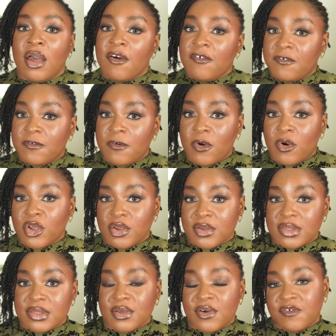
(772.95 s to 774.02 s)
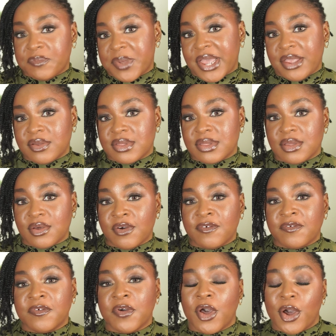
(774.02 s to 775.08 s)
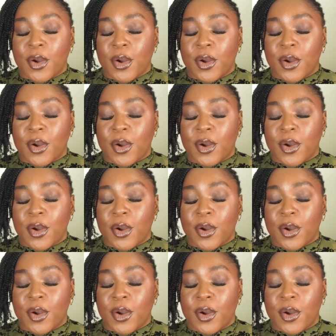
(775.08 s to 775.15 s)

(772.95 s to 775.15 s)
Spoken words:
for yourself by yourself.